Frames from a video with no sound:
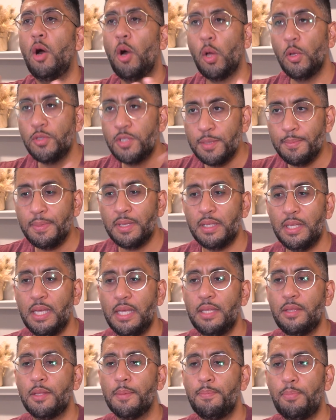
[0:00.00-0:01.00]

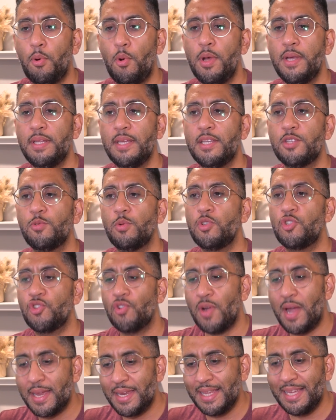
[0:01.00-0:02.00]
ultimately the point is we're
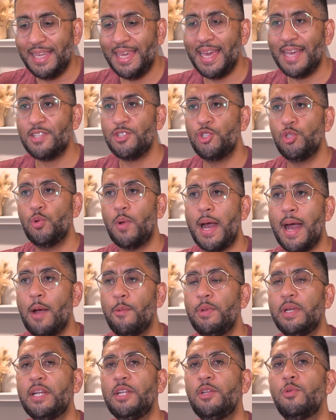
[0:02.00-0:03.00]
trying to get to how
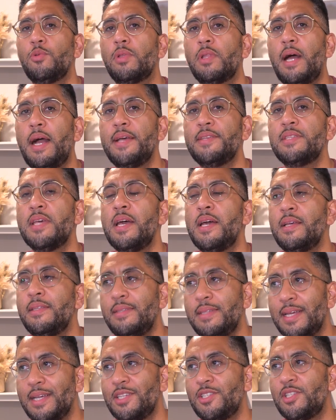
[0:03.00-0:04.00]
we can utilize
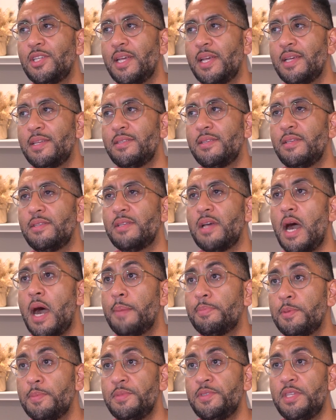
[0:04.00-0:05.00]
Next.js's
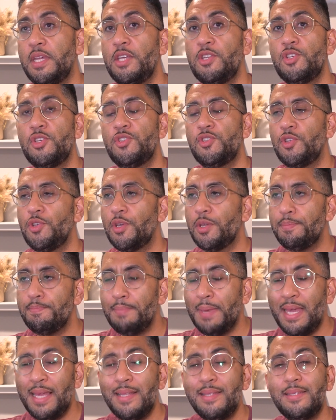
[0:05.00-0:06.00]
optimization so you can
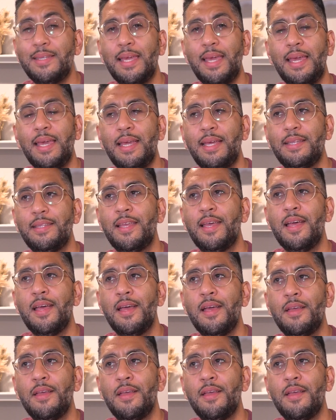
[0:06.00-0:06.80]
maintain